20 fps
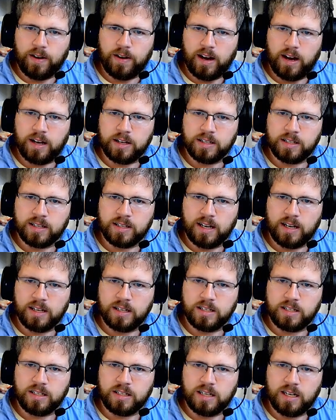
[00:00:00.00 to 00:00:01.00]
She said
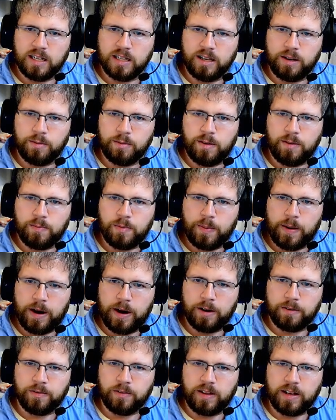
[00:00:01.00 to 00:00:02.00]
gently, We prepared
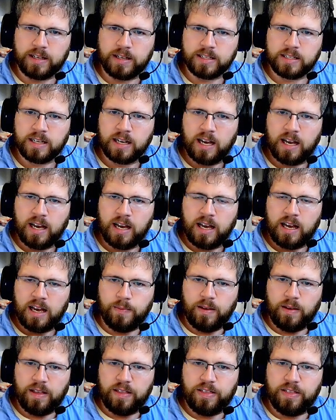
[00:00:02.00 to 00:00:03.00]
for this.
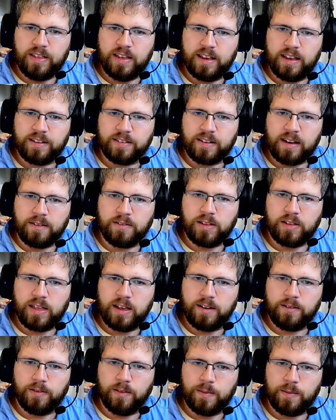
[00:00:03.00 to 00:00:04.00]
This, everything
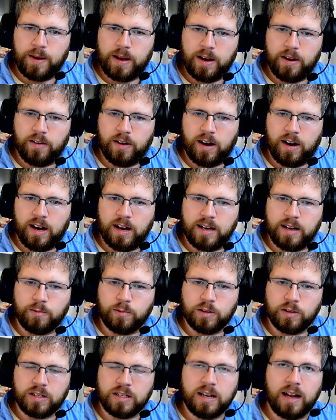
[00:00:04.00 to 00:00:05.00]
from here on
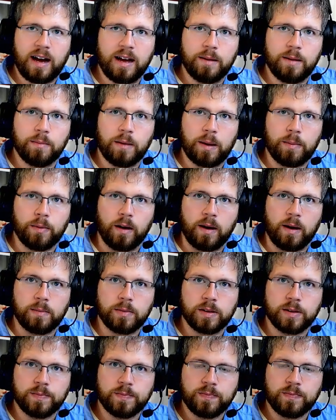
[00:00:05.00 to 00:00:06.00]
was not in my
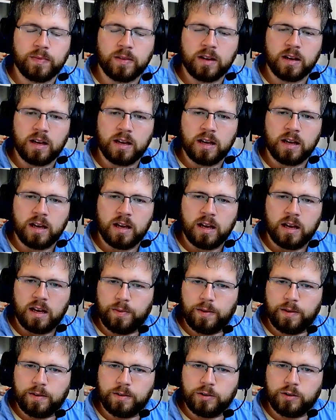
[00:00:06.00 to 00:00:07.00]
prompt.
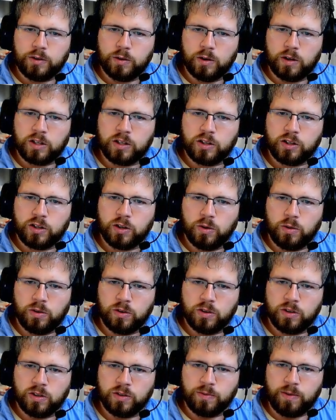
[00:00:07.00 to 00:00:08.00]
George's
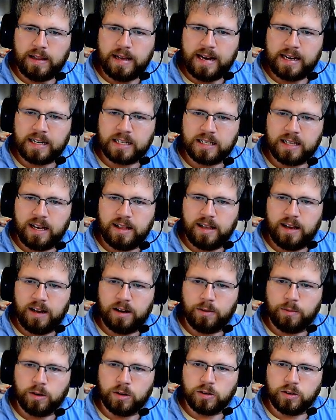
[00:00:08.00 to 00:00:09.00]
shoulders relaxed slightly at her
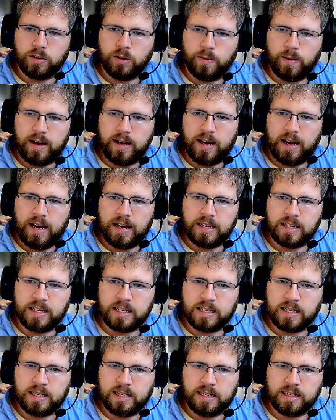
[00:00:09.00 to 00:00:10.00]
words. You're right, I just,
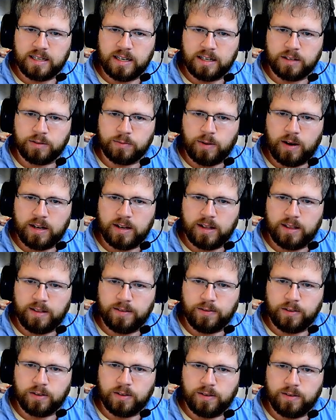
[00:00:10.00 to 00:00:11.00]
his eyes widened at the
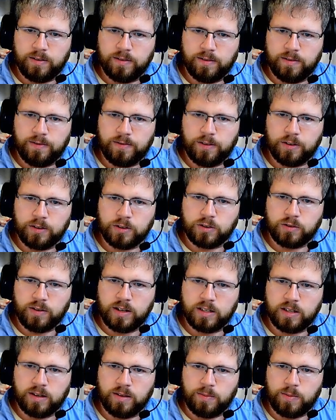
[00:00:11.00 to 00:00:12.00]
fir- first strains
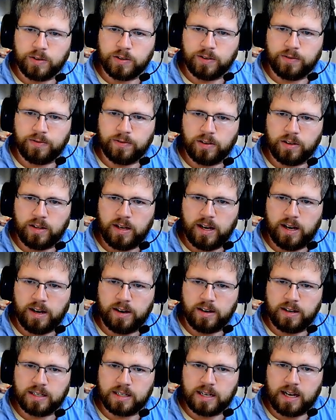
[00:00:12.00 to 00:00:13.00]
of the music filled the air.
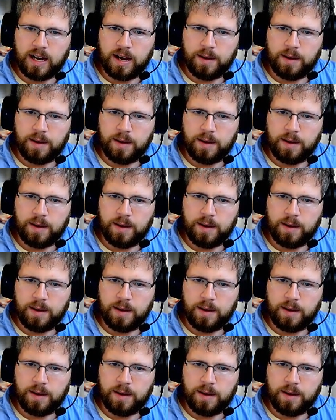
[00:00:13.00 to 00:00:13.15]
It's time.